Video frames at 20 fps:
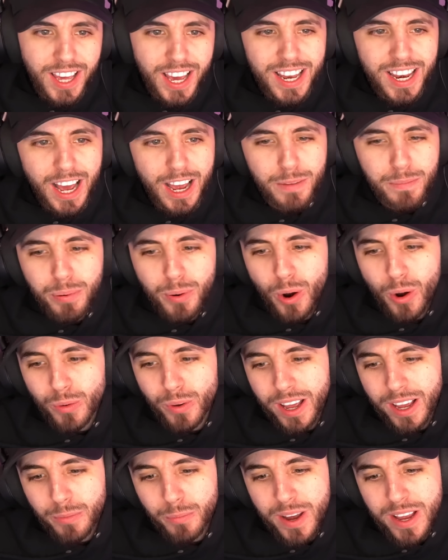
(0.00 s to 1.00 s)
Yeah, like, bro,
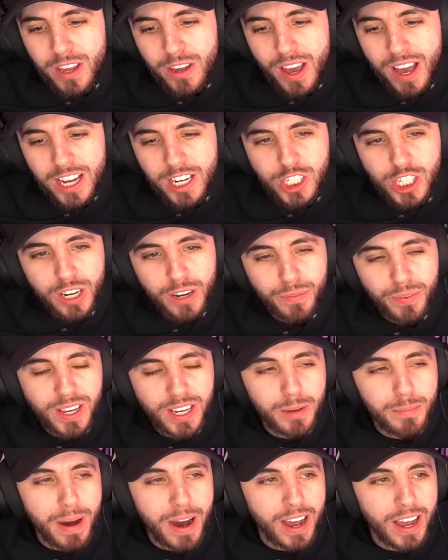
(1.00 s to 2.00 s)
like, when you actually
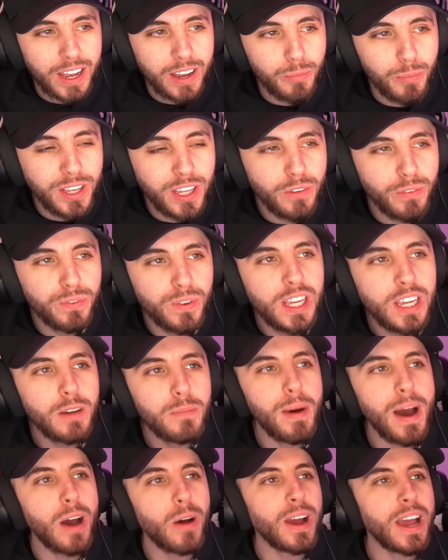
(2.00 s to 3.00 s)
think about it, when you think
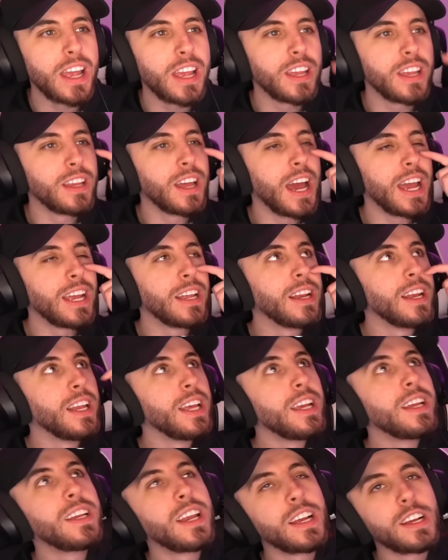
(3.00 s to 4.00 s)
about a, a
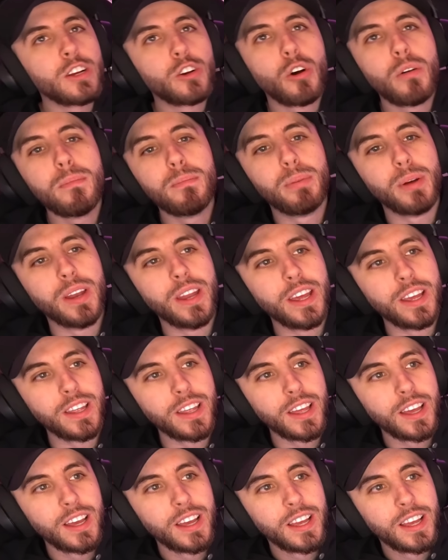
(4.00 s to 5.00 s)
leading
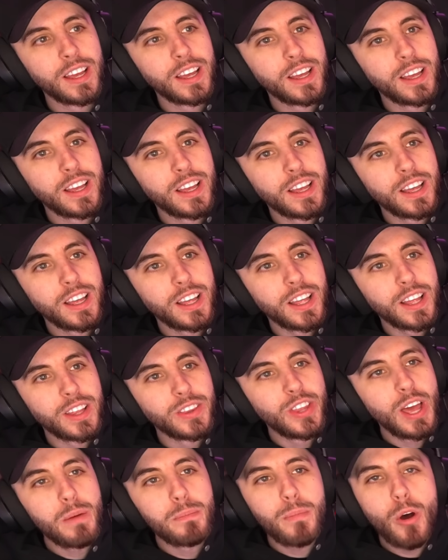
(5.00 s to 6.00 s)
company,
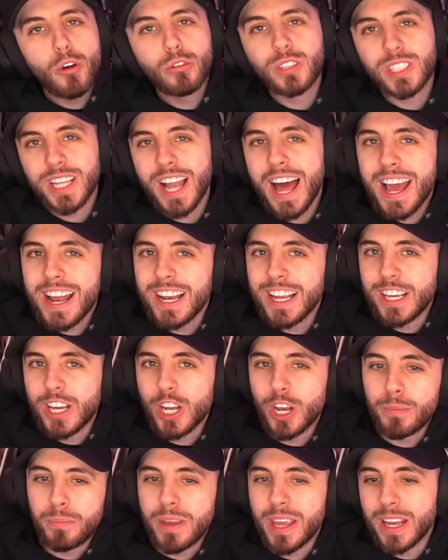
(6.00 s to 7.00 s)
they're most likely
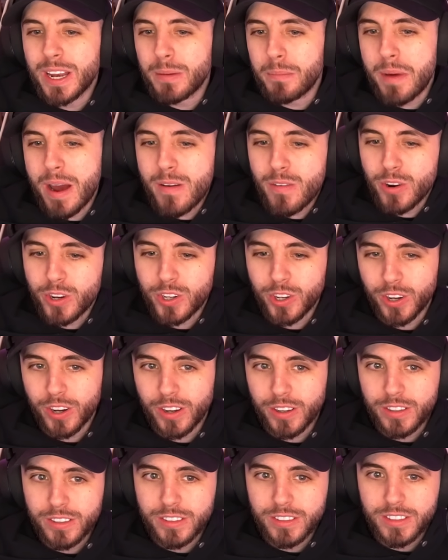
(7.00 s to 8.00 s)
going to be in America.